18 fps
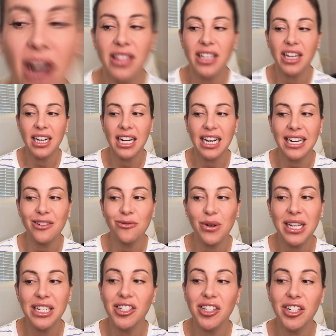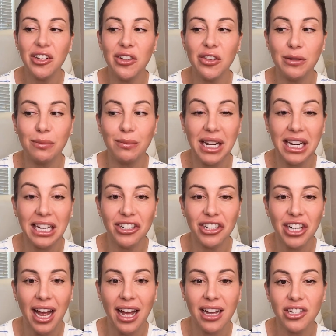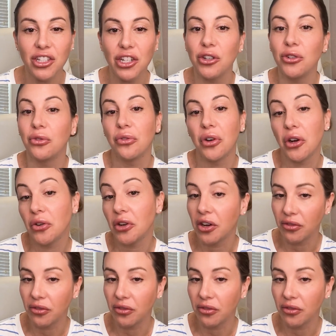there any ways to use ManyChat to grow your